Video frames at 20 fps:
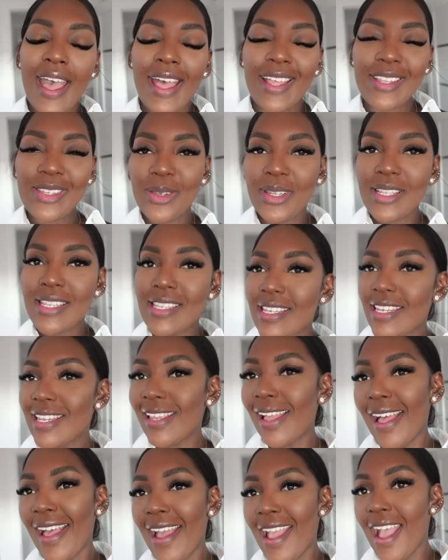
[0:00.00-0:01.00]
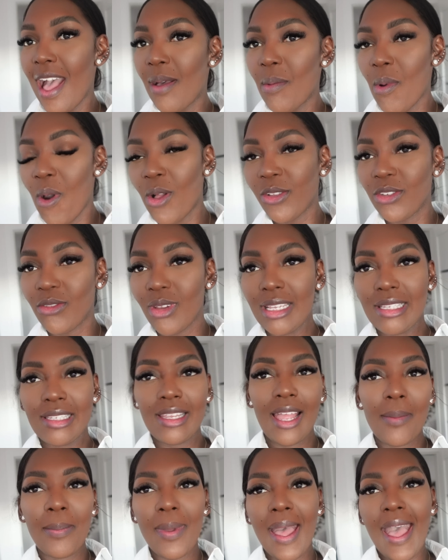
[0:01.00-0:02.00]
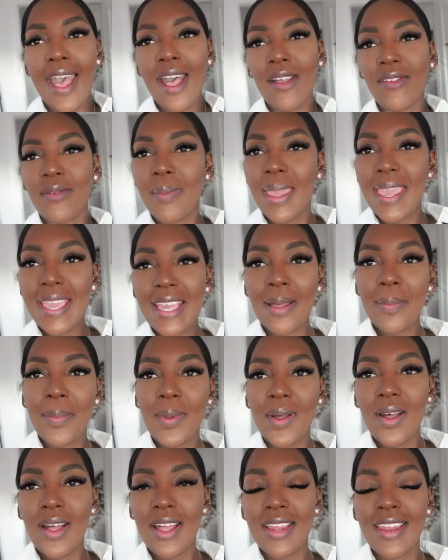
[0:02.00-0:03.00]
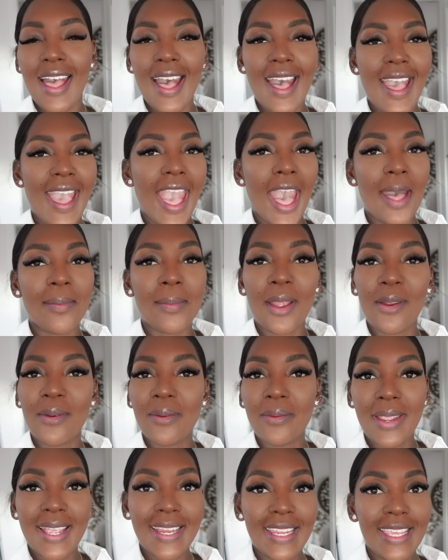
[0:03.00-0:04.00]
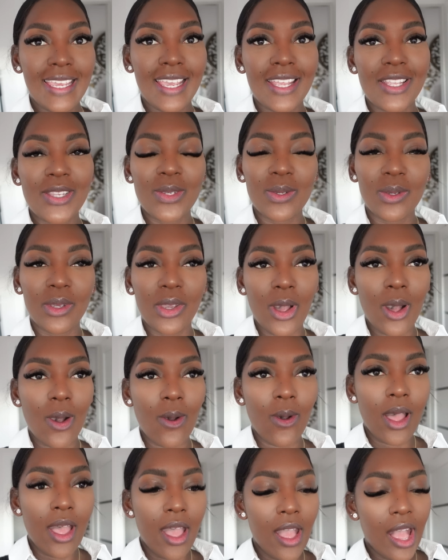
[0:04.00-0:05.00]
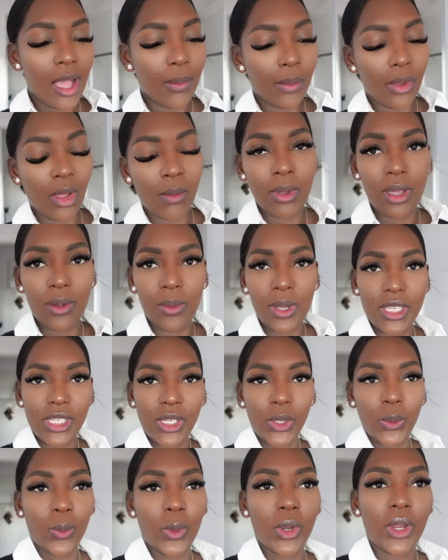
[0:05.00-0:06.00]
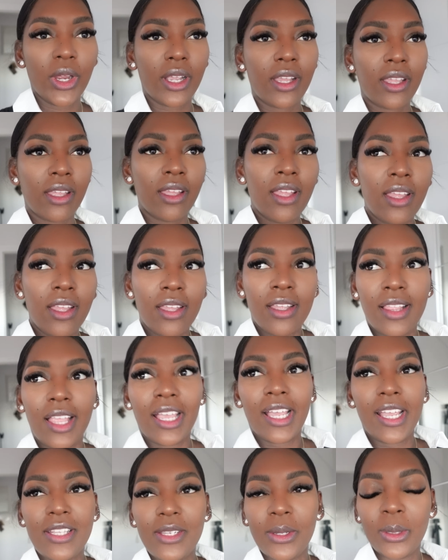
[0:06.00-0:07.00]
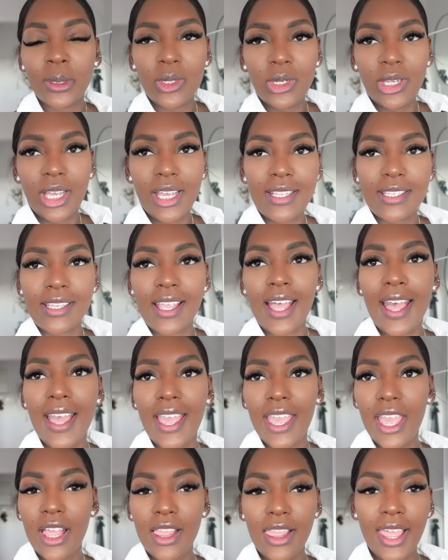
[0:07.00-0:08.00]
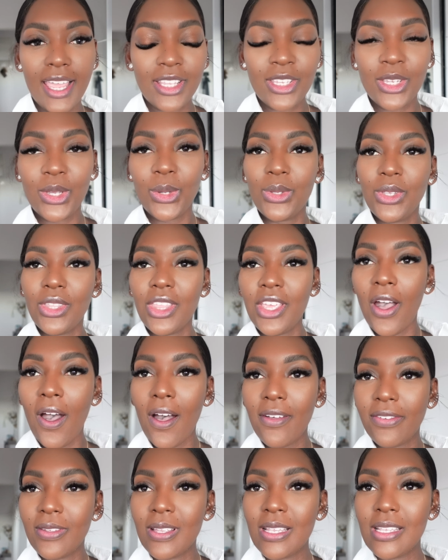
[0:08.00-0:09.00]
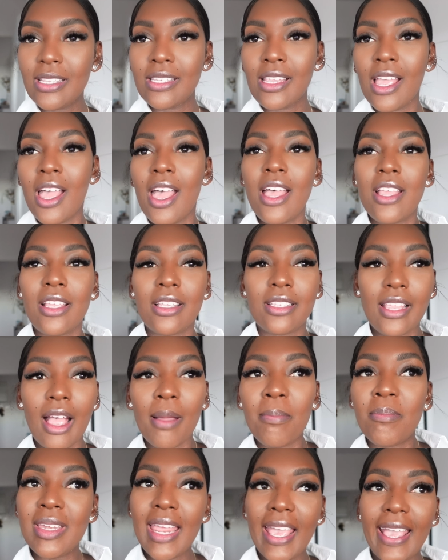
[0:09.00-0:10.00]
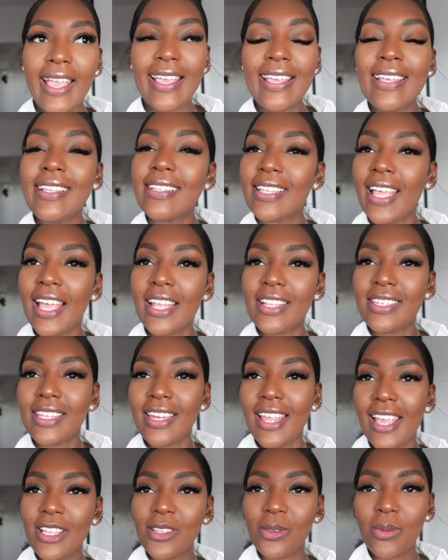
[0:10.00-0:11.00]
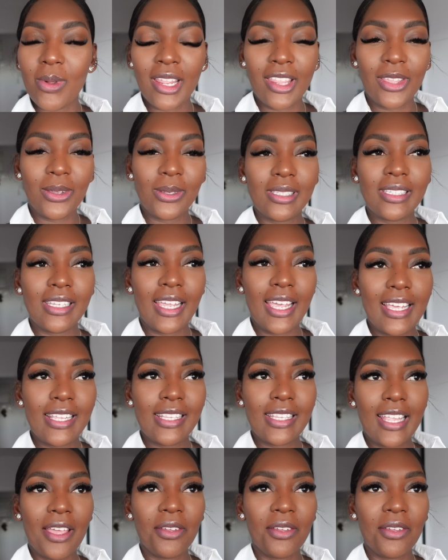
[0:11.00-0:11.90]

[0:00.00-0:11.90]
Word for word: As you can see, I am all dressed up. I have makeup on. I am ready to go. I'm on my way to work. Like I told you guys, I like to go to the office some days, and today is one of those days.